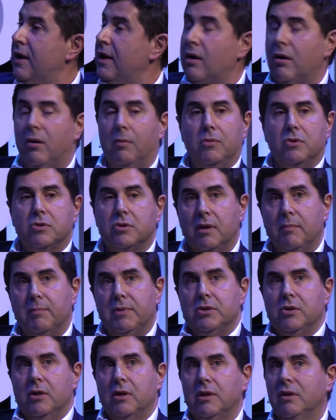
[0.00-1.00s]
almost the
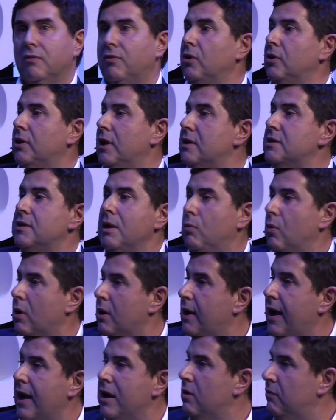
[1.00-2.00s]
majority of hotels, they
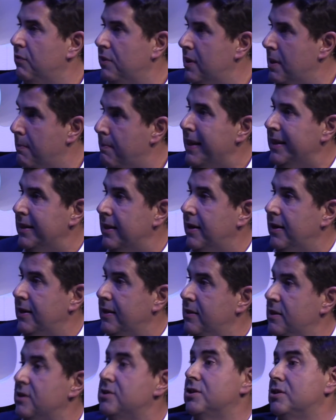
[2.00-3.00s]
work kind of independently.
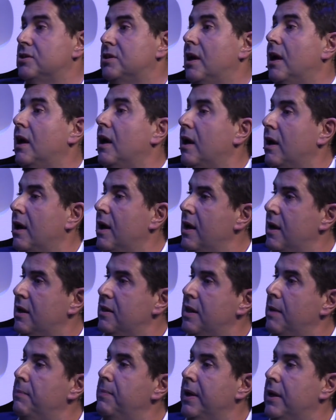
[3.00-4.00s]
This is the
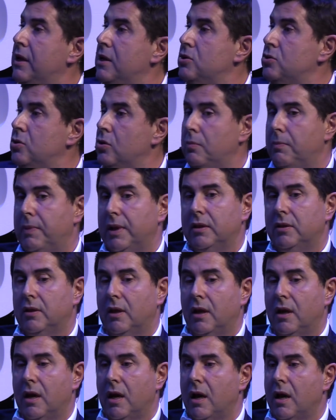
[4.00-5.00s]
big issue. But
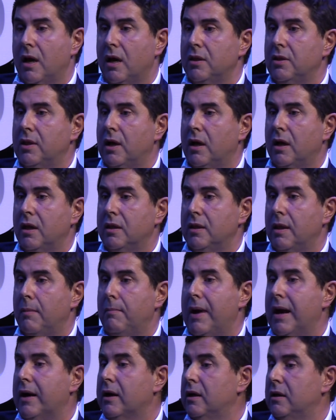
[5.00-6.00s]
the
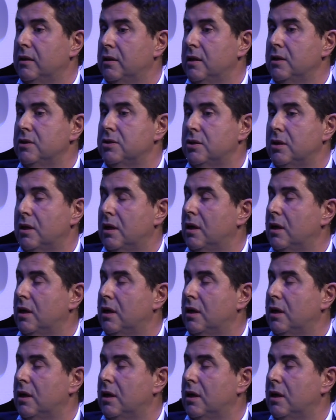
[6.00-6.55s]
market is